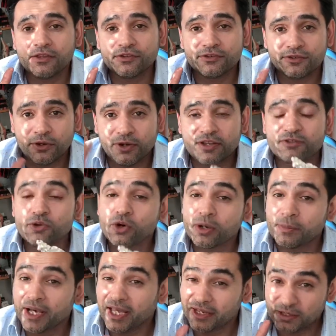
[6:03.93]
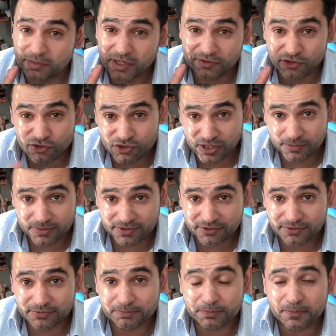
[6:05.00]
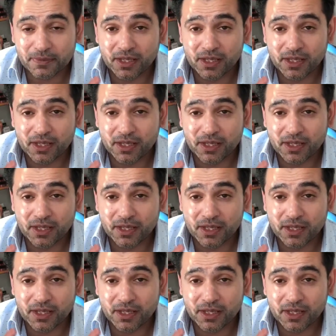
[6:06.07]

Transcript: So let's talk about a little bit of the treatments